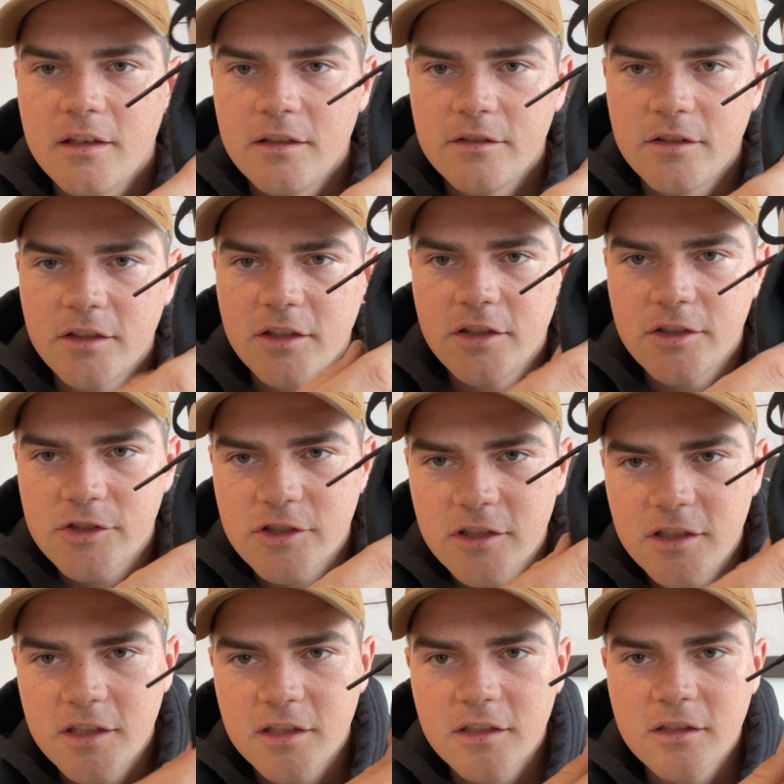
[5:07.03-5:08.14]
the
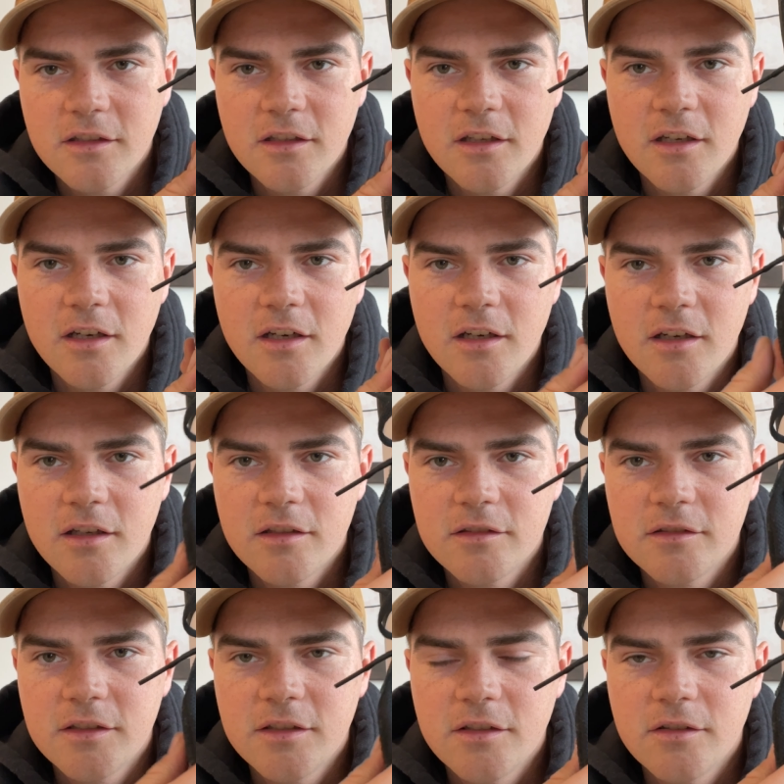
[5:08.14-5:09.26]
cushioning,
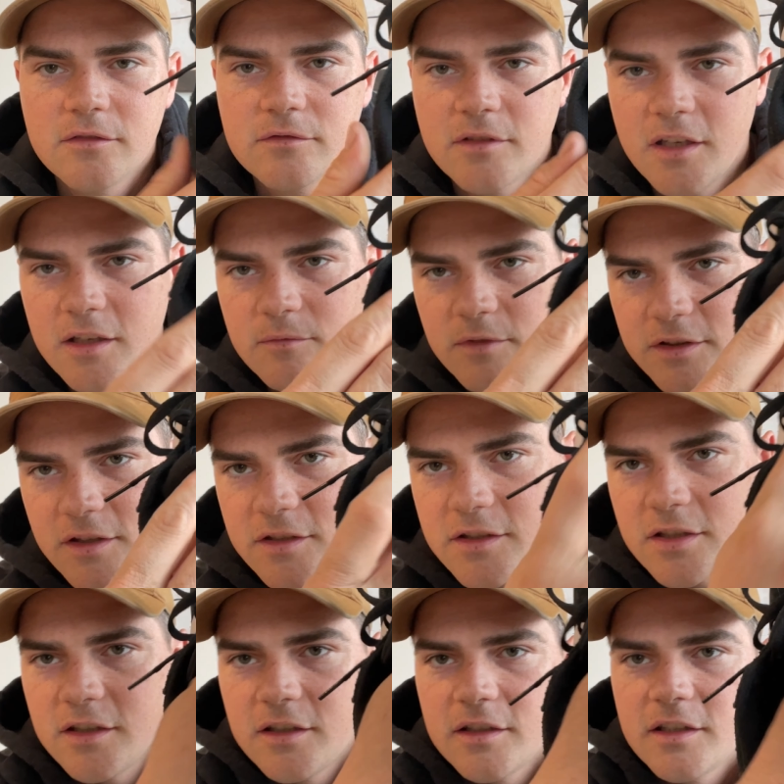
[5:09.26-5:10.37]
you know, and with the
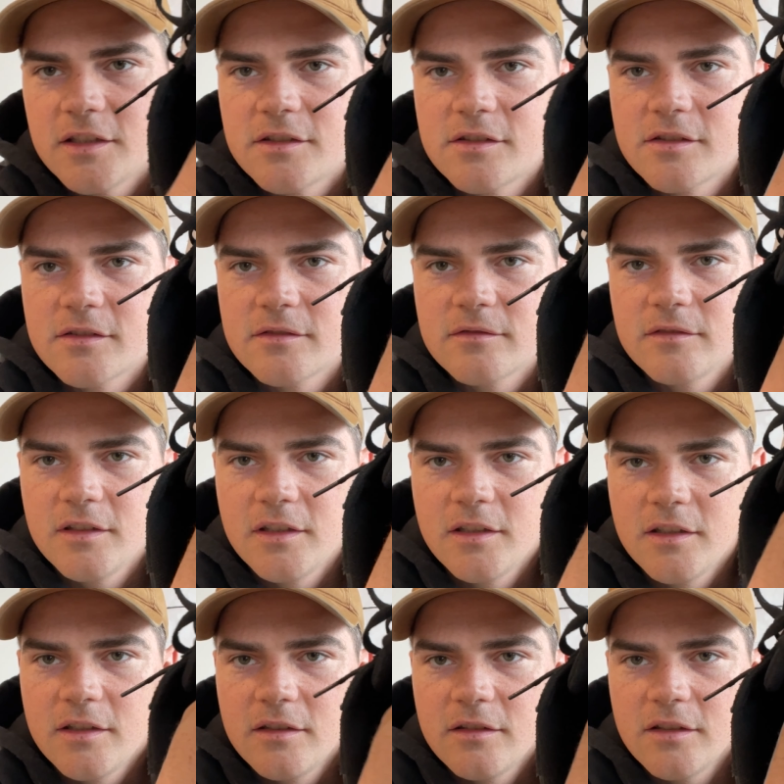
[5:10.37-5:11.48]
tongue,
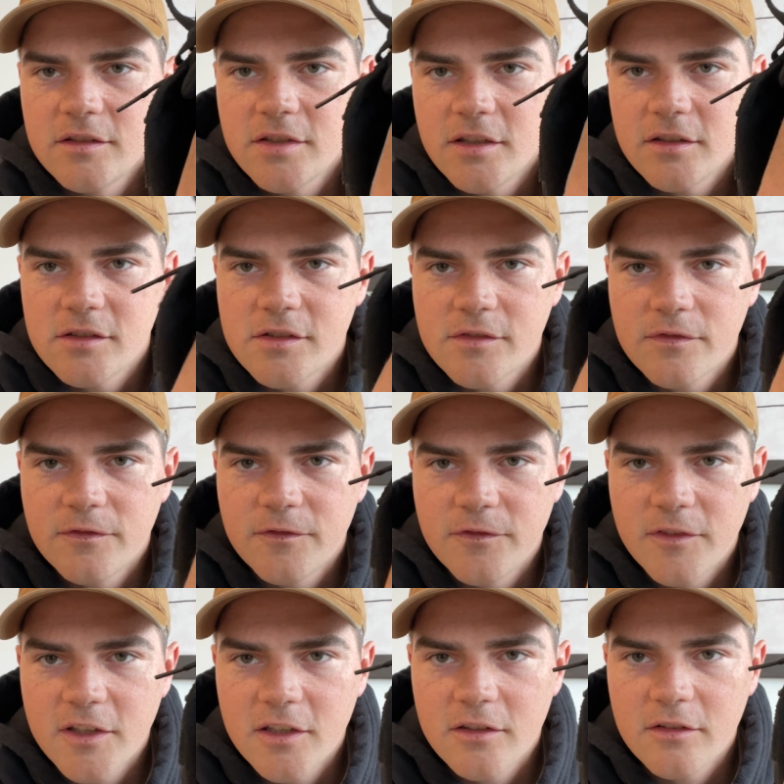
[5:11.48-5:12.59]
the tongue's
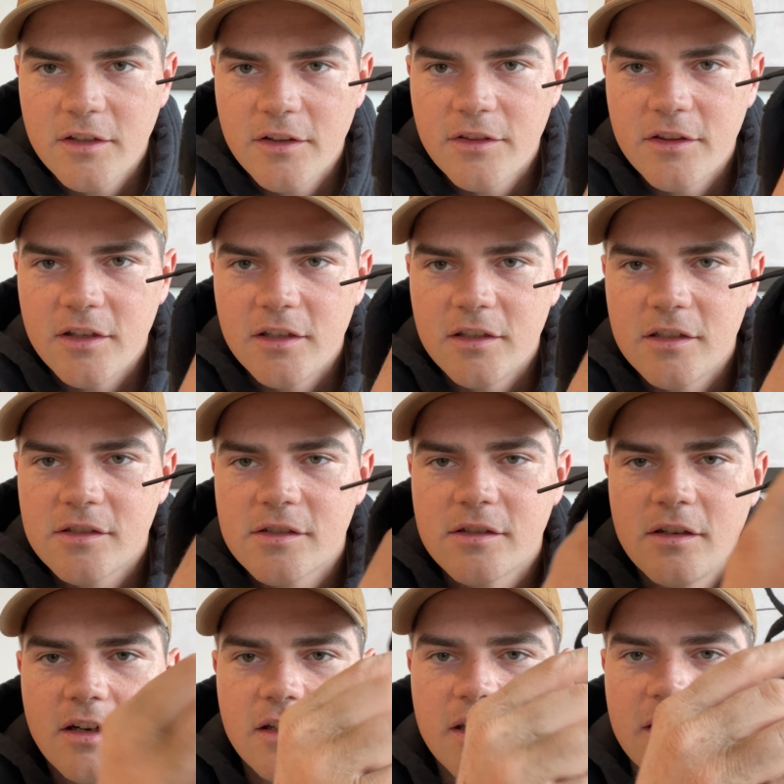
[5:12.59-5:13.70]
fairly thin. It
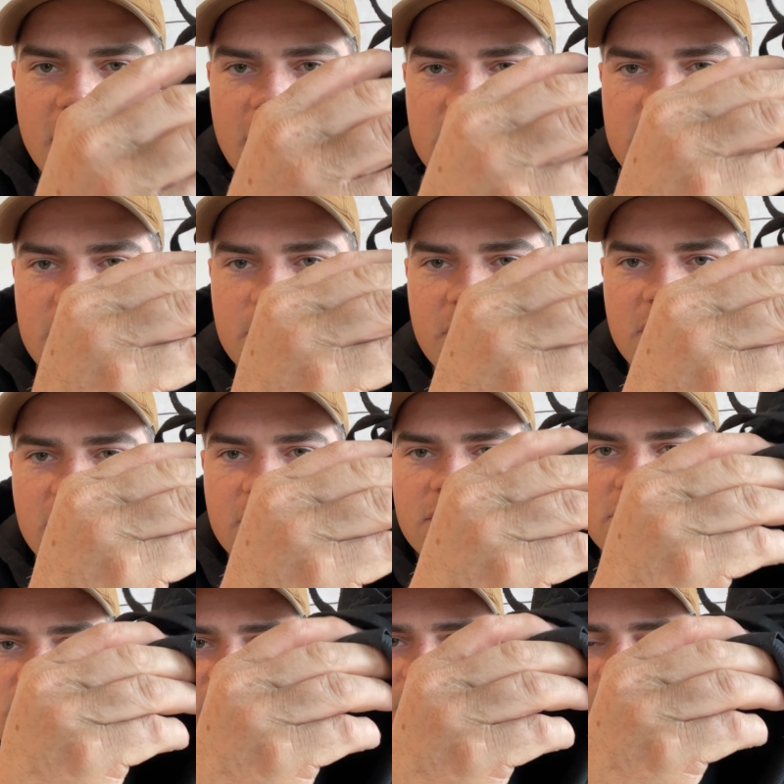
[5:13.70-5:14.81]
has a bit of
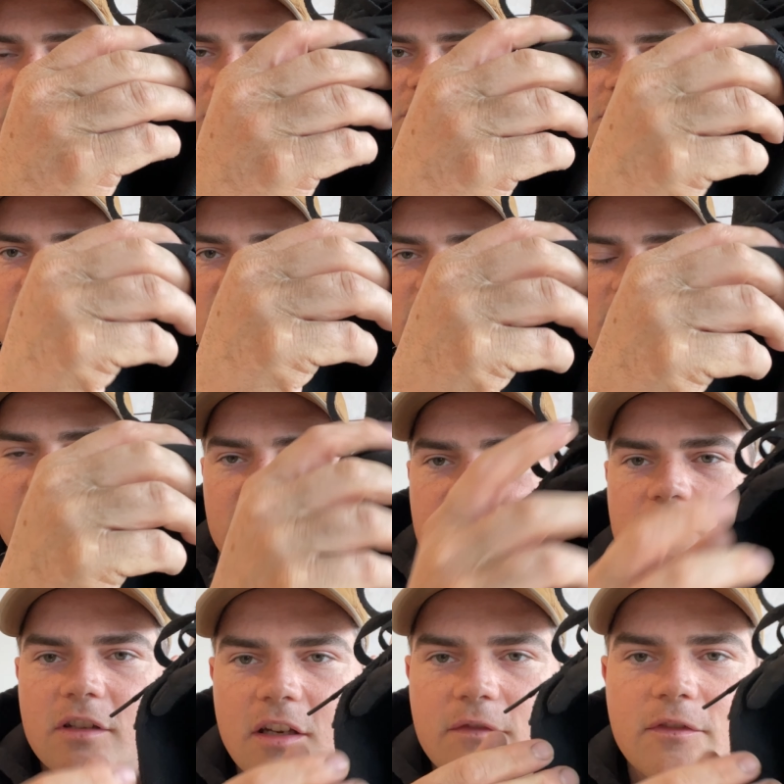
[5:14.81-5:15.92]
cushion, which is nice.
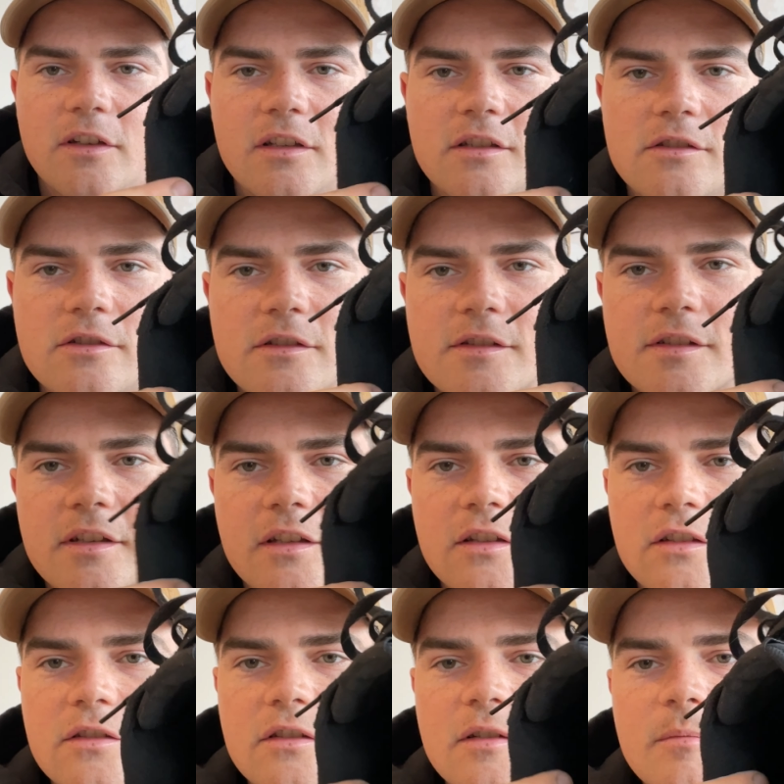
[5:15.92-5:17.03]
Actually, I find it's just like a
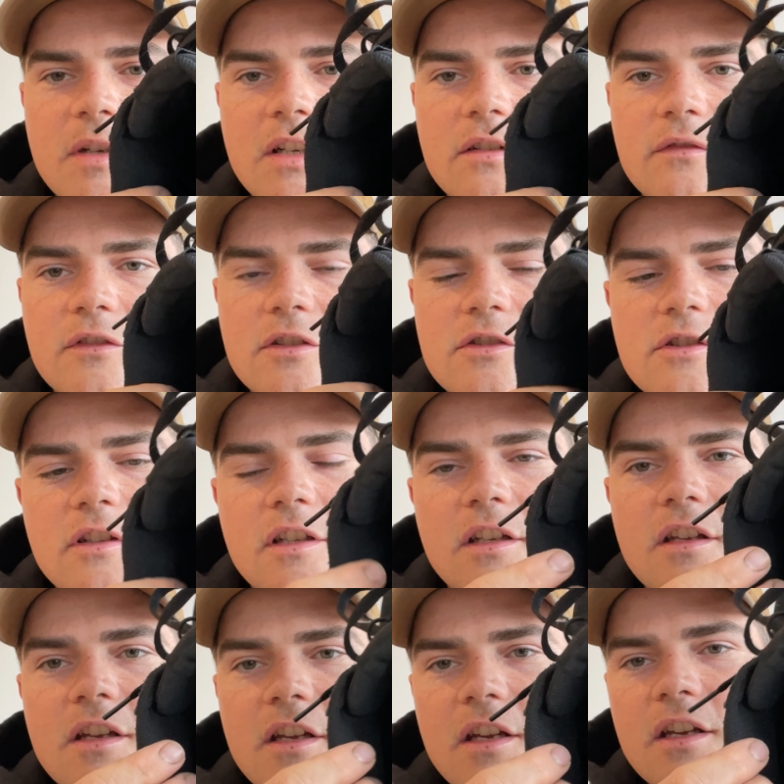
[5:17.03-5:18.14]
good amount of cushioning.
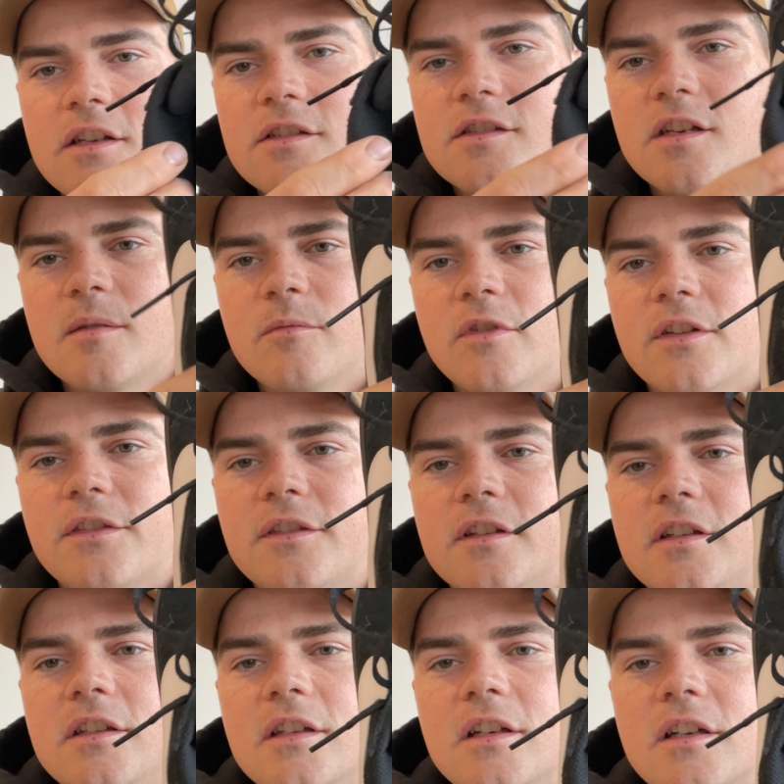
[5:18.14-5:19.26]
Same with
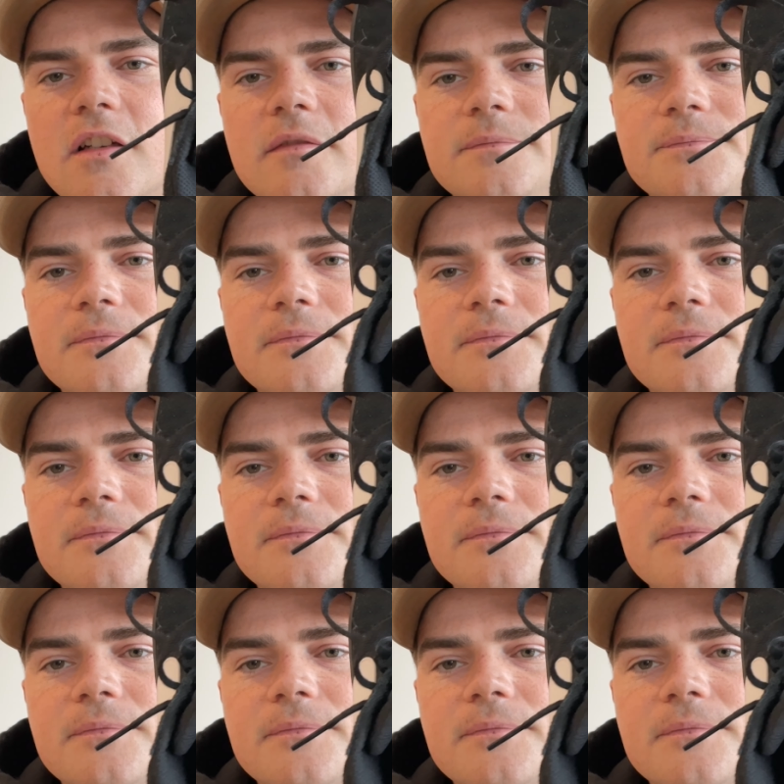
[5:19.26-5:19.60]
the,